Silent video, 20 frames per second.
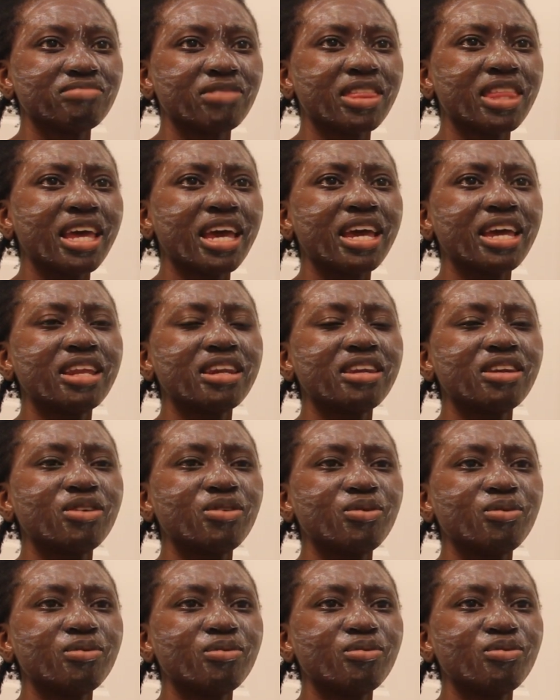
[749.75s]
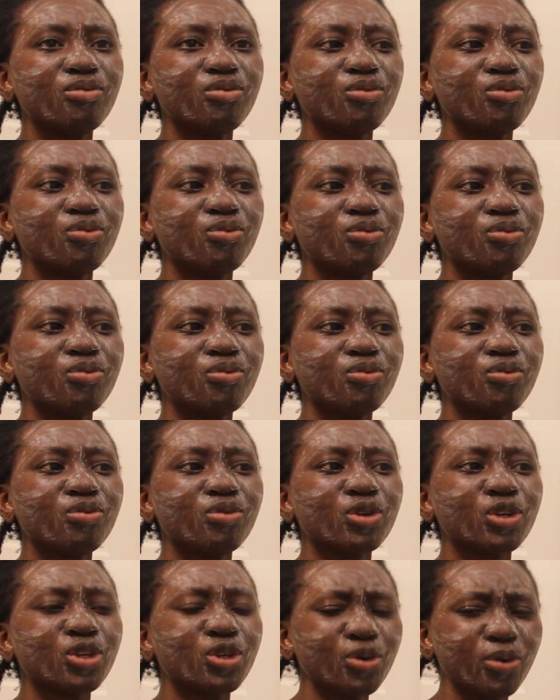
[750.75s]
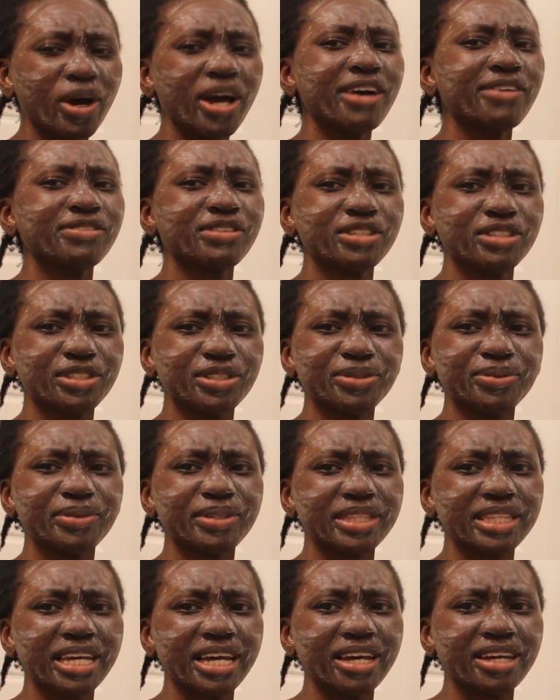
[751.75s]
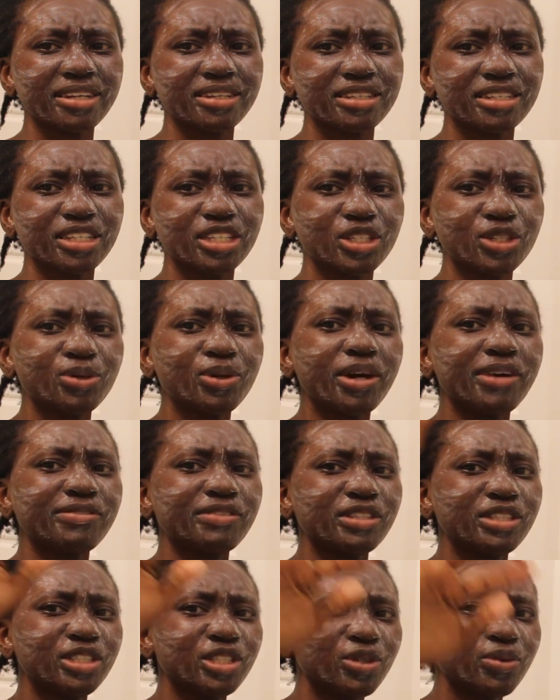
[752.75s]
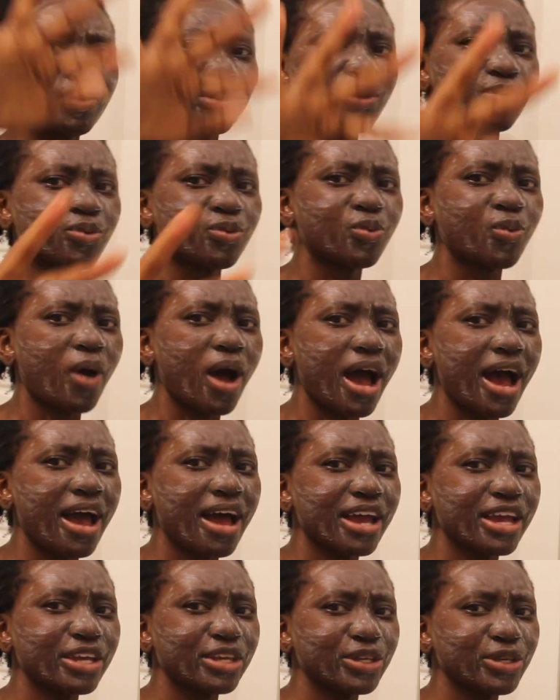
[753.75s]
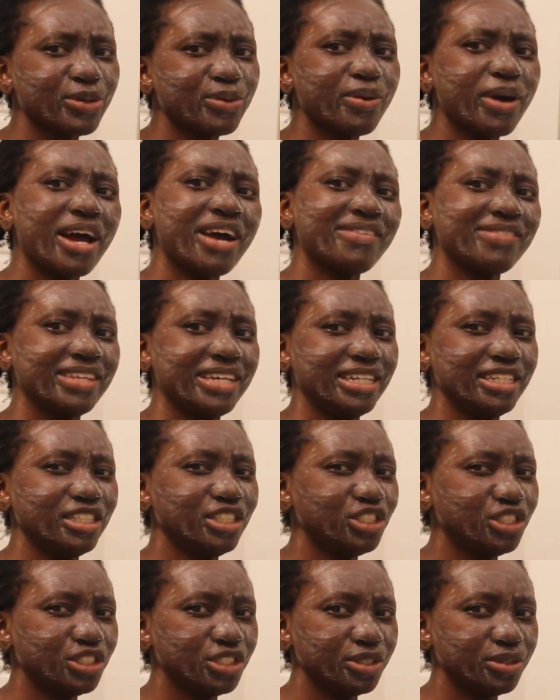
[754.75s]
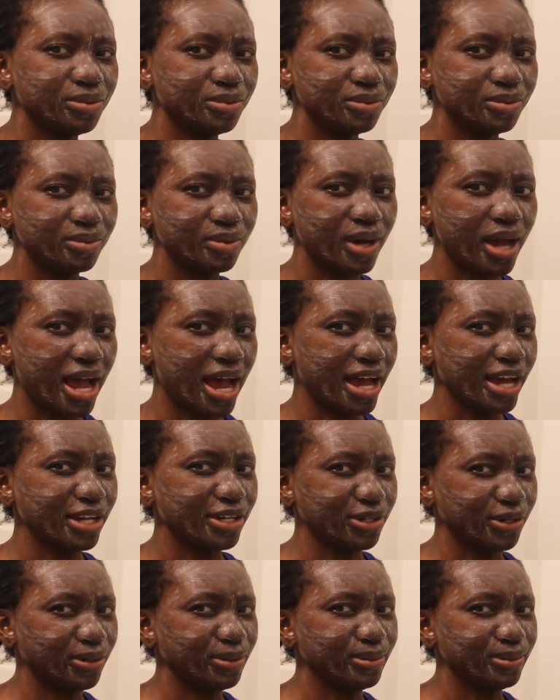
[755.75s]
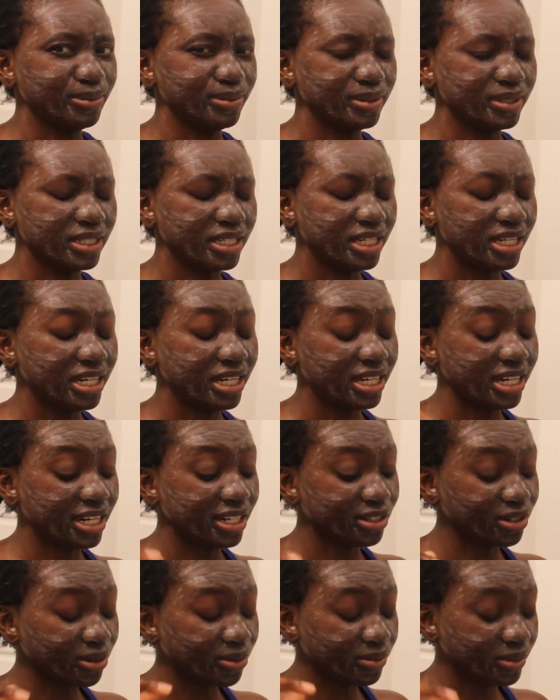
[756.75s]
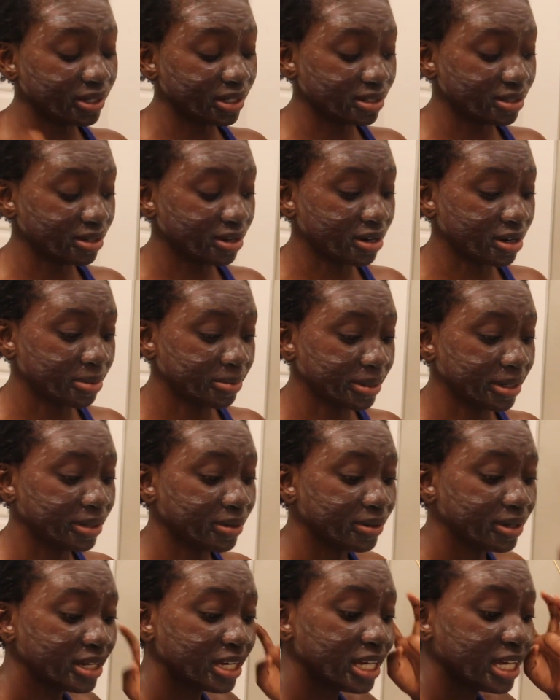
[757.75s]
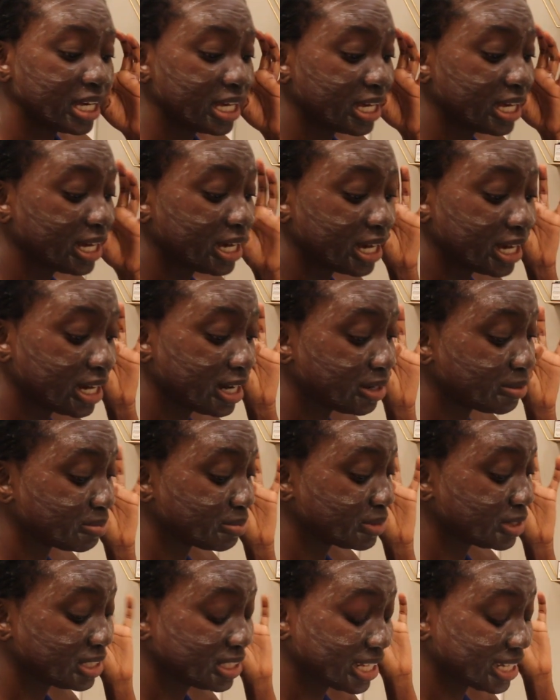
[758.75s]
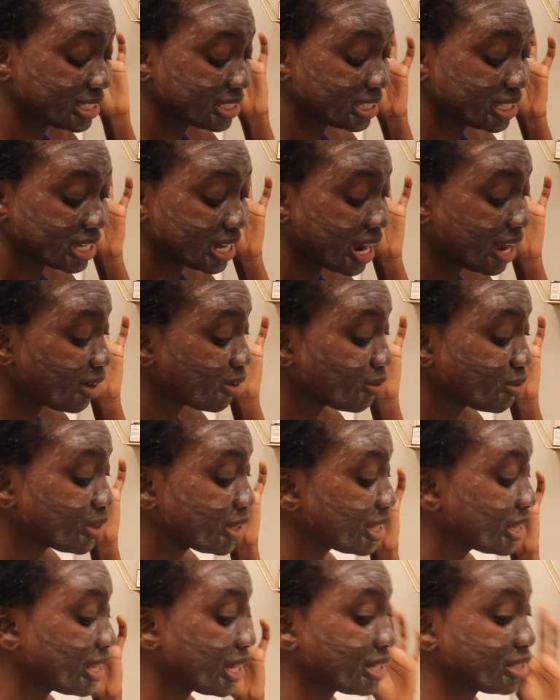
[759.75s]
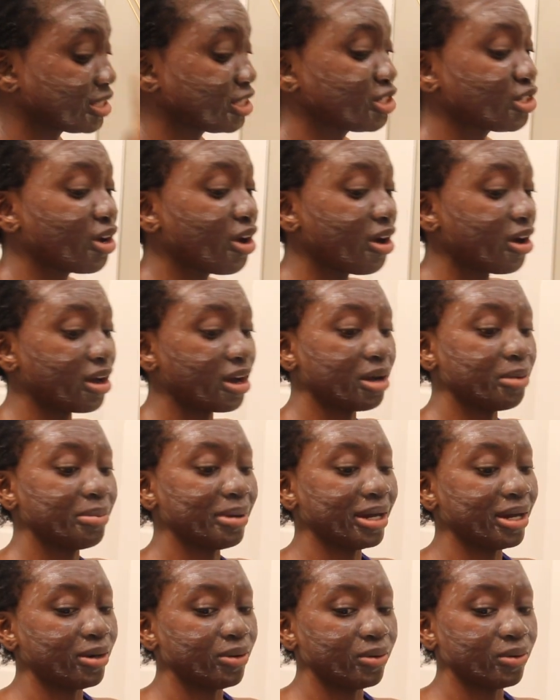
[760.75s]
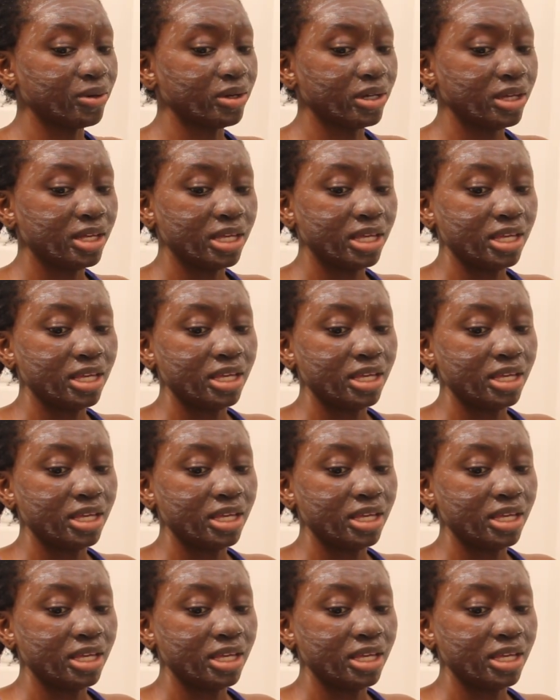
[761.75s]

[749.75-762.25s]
then you have to deal with that. You have to deal with why you have that issue. I don't, and I don't want to talk about, um, see, that's the thing, I don't really like to talk about